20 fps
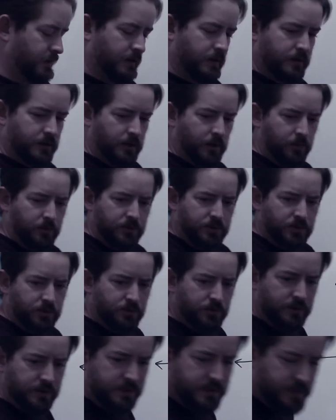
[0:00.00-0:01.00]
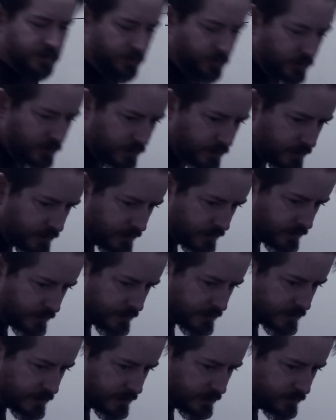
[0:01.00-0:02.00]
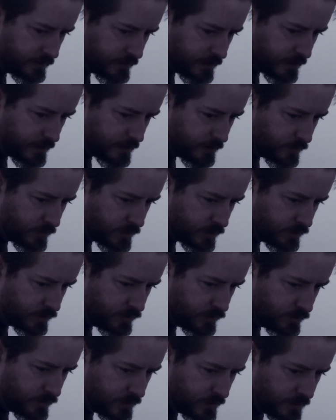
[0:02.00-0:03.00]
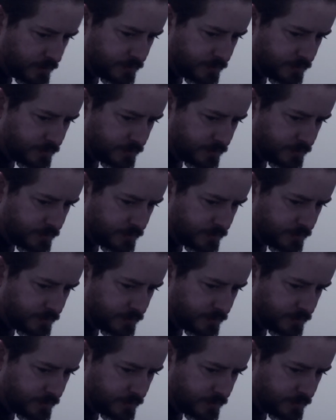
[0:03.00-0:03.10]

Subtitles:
Number 2 is similar. Let's take a look at number 2.